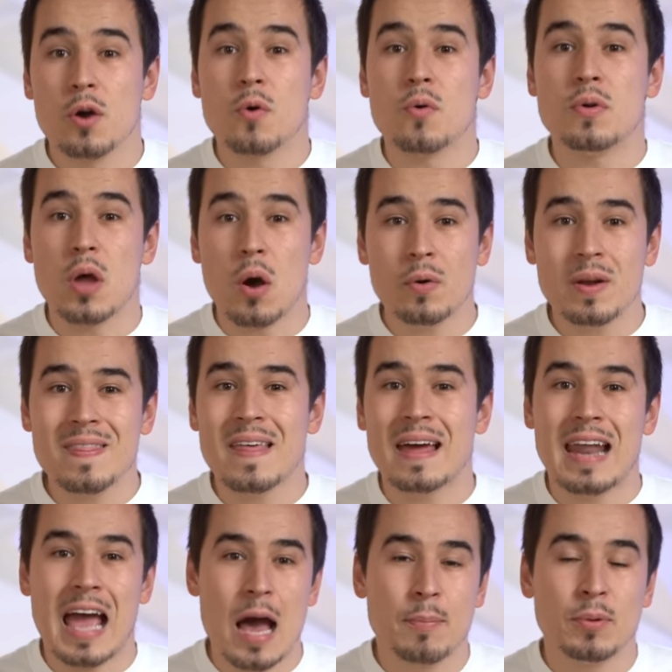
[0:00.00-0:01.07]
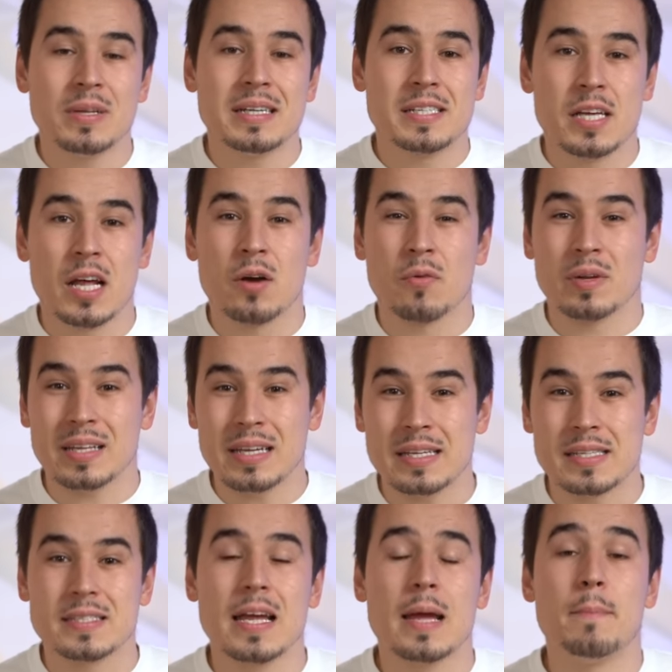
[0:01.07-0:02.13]
who noted that Apple is going to
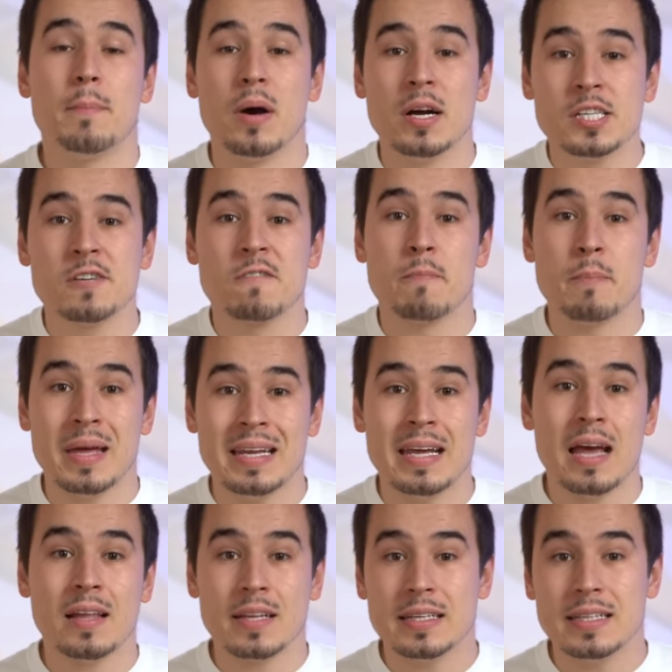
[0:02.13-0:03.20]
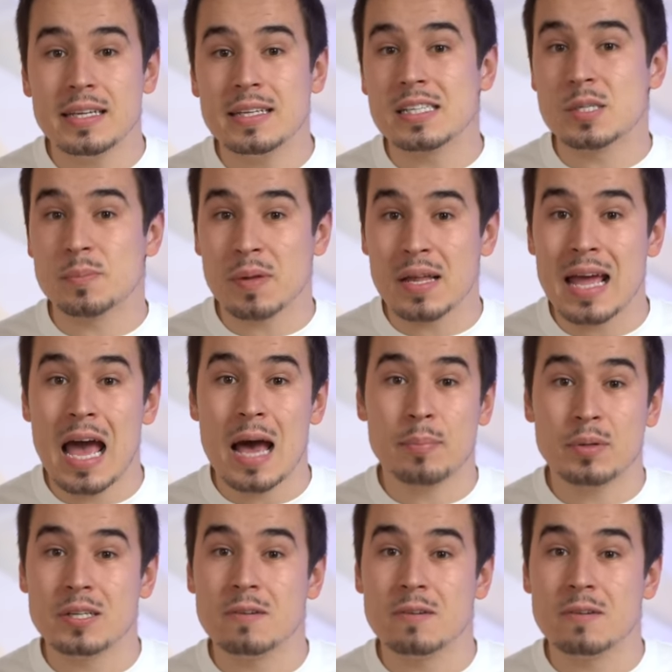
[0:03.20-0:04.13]
release a bunch of mini-L E D display Apple